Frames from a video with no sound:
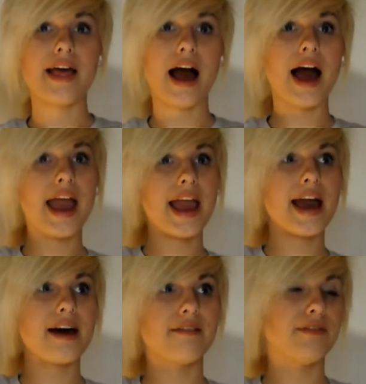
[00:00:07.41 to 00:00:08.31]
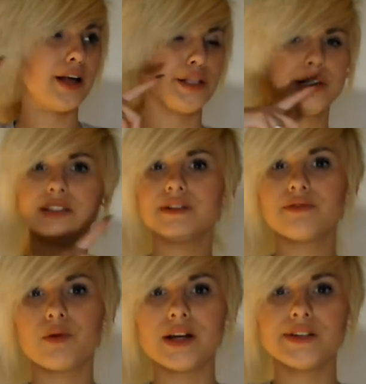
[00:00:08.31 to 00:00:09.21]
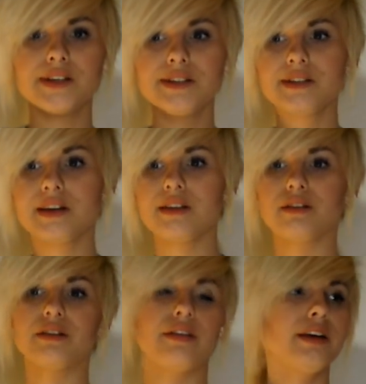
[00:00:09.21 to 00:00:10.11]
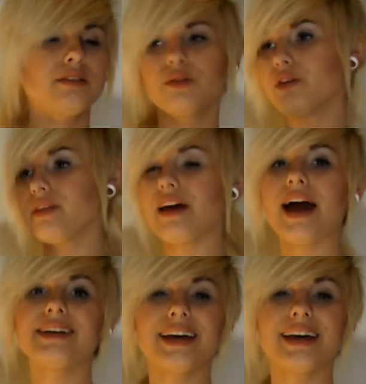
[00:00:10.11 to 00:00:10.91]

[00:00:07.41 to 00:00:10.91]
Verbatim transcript: I have a list of questions, either this or that,